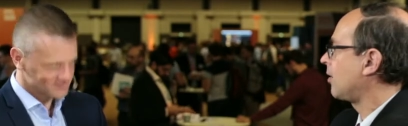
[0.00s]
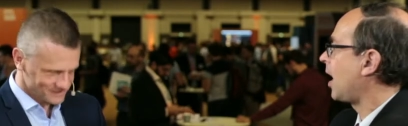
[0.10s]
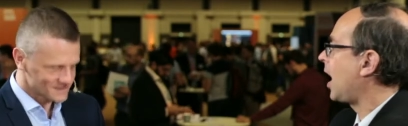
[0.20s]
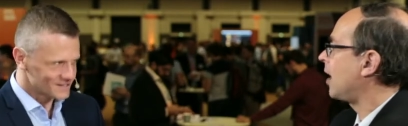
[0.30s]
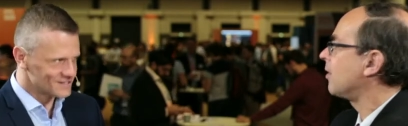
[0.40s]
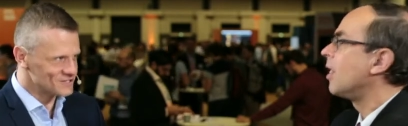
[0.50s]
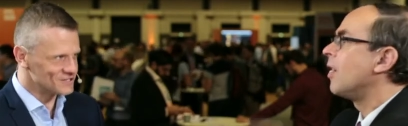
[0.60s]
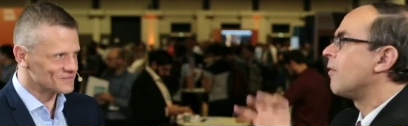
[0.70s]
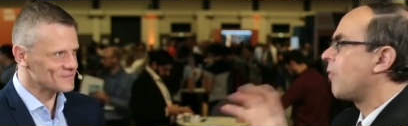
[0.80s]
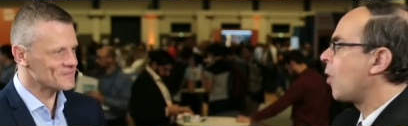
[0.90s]
Speaker 1: a hot Indeed.
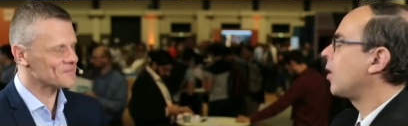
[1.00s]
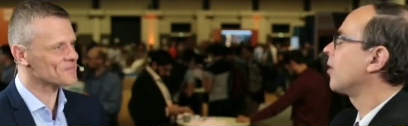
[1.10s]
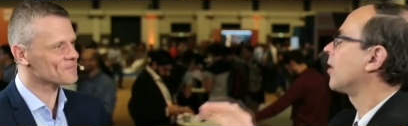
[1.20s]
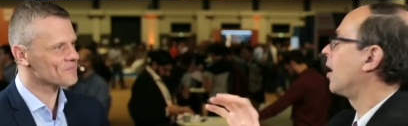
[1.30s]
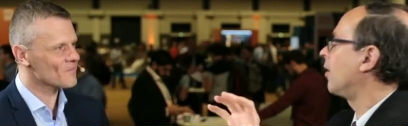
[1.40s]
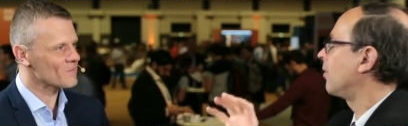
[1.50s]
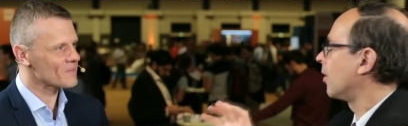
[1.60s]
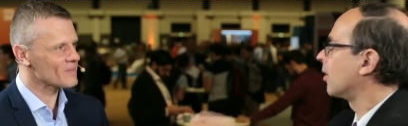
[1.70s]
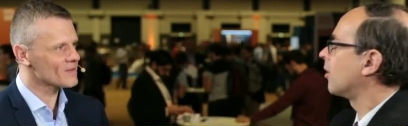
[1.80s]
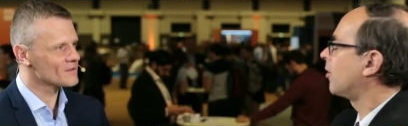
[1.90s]
focus of, or
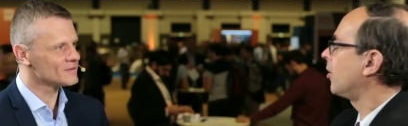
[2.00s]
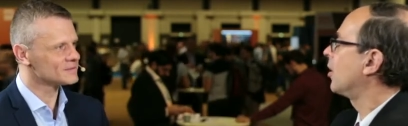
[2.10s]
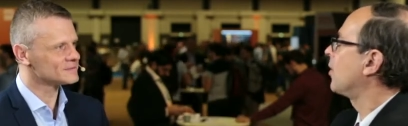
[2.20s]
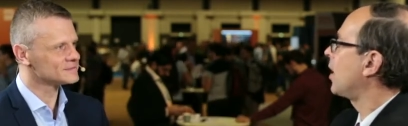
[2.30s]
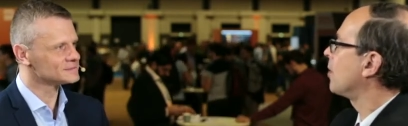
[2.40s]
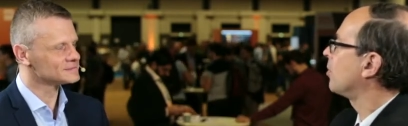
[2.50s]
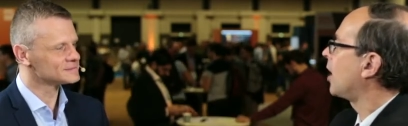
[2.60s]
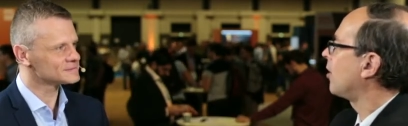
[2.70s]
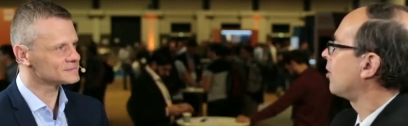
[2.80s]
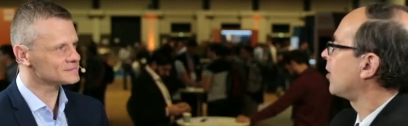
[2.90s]
concern of
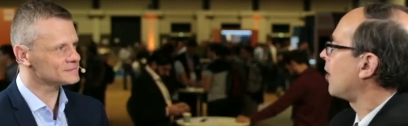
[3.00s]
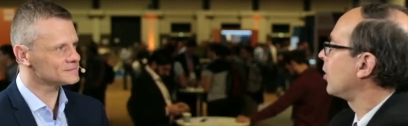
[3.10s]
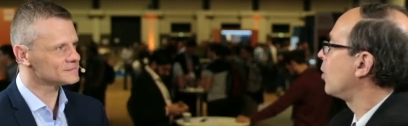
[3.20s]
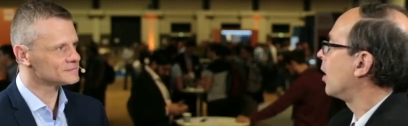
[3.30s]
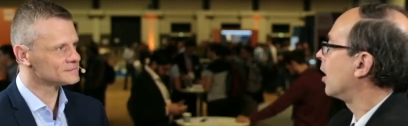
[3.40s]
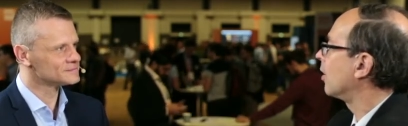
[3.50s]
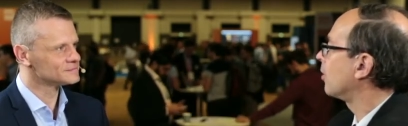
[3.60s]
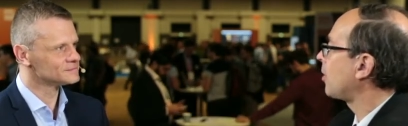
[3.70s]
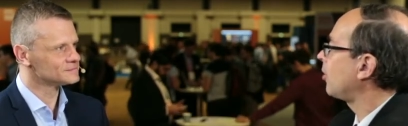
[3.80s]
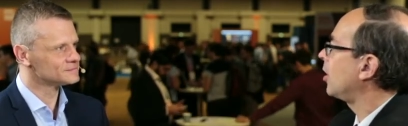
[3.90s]
enterprises everywhere,
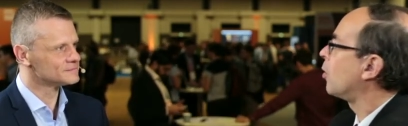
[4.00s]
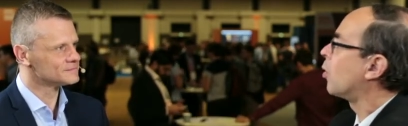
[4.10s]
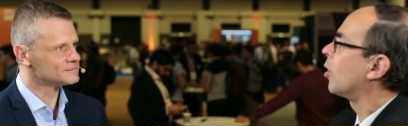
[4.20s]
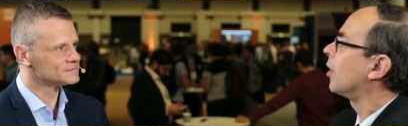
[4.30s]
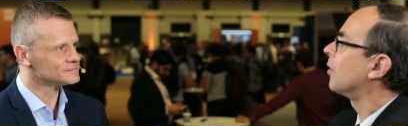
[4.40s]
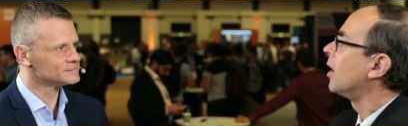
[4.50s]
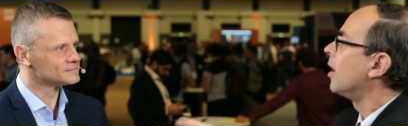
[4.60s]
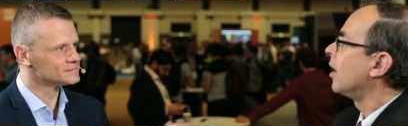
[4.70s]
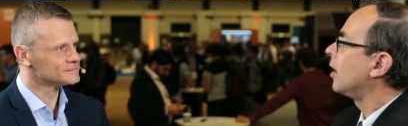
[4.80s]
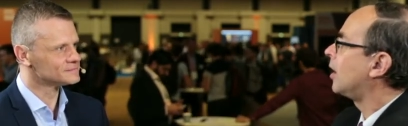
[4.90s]
especially in a world of
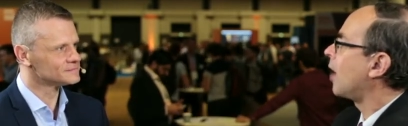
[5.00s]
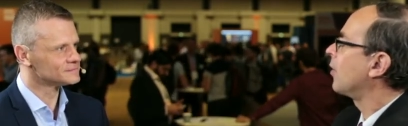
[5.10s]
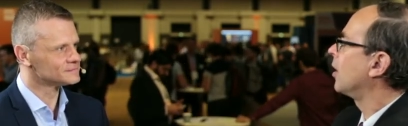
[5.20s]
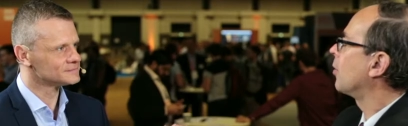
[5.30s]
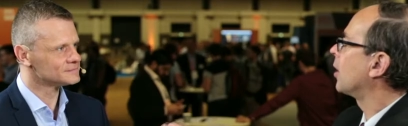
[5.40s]
governance, where